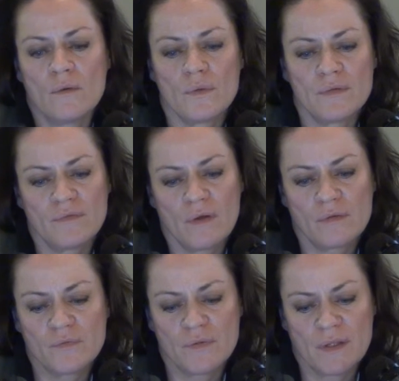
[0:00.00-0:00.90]
We're
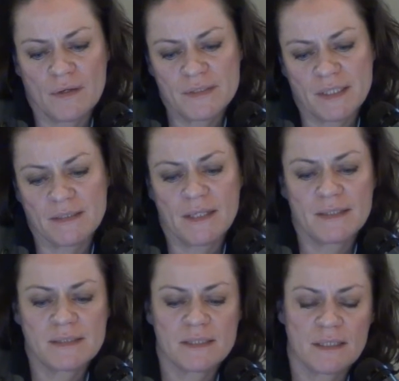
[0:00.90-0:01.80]
involved with the
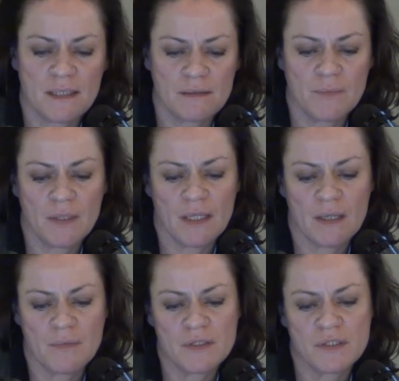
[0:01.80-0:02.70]
ArcticNet, and like
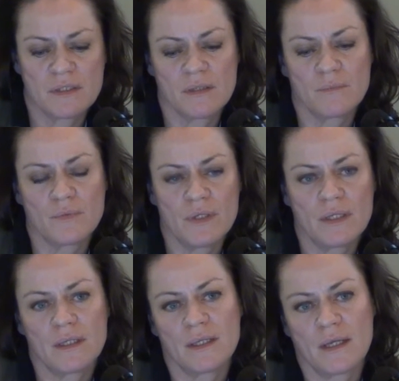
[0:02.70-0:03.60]
I mentioned, the
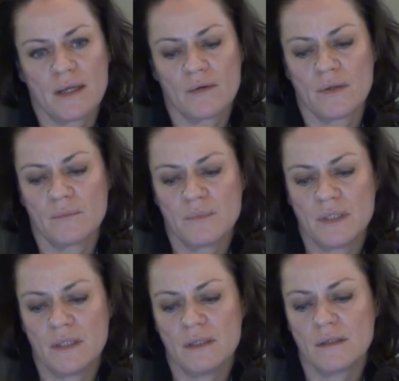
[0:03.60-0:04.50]
BRIA and
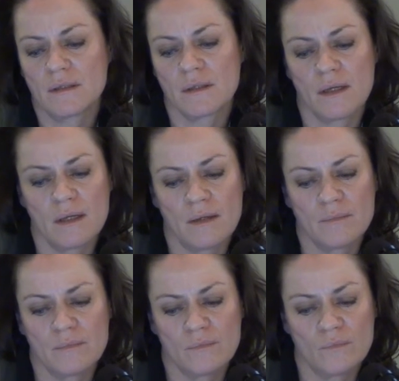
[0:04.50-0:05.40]
IOMP,
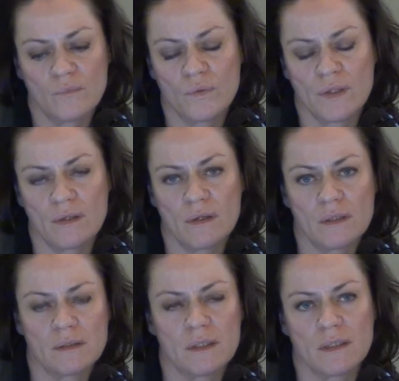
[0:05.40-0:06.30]
working
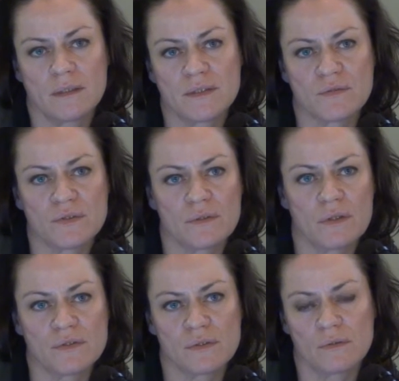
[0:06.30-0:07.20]
on social
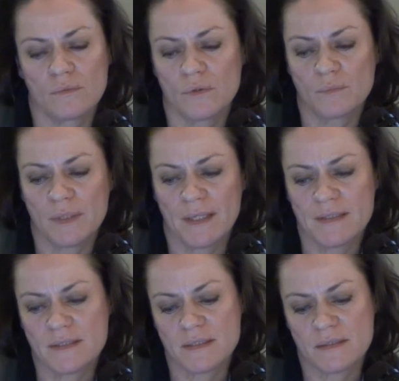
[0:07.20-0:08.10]
cultural work
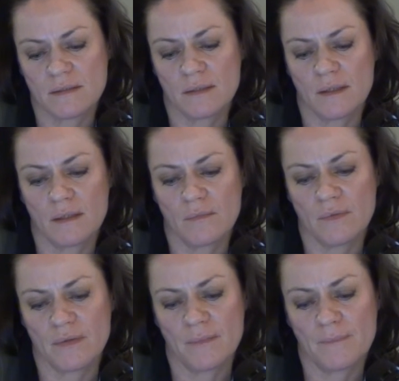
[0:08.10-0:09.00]
plans
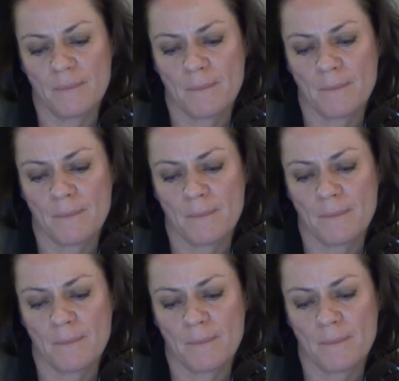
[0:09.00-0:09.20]
with them.